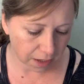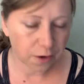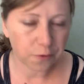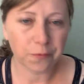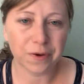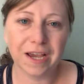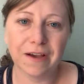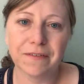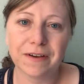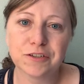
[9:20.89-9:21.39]

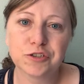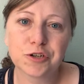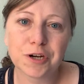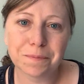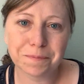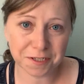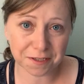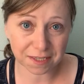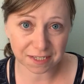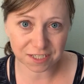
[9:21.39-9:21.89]
We have a
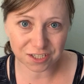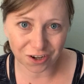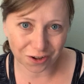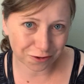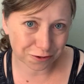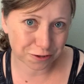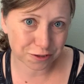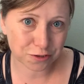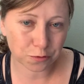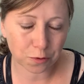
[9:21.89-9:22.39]
trip to the
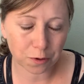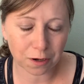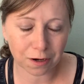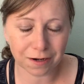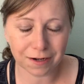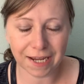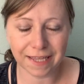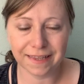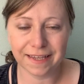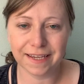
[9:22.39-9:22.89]
dollar store
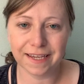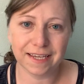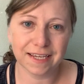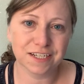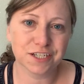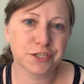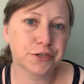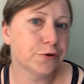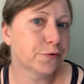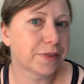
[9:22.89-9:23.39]
and they can
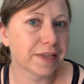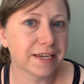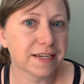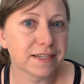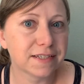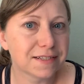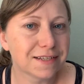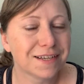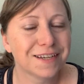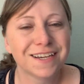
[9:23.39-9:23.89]
get 2
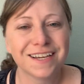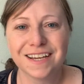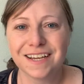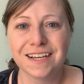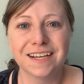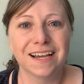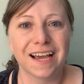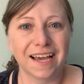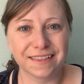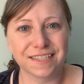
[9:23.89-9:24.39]
things
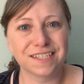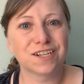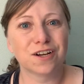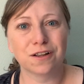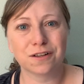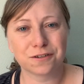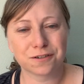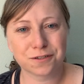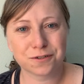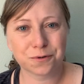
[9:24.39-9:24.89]
at the
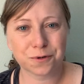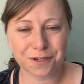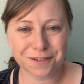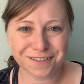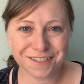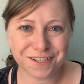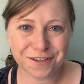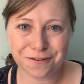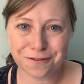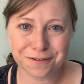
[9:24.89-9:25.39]
dollar store.
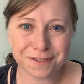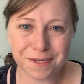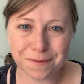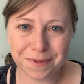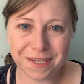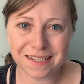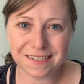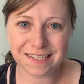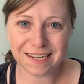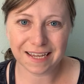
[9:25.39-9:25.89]
So some
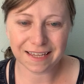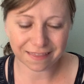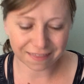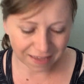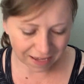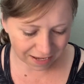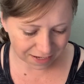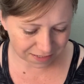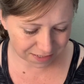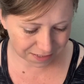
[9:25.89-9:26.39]
kids like
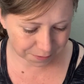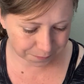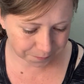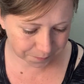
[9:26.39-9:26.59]
that.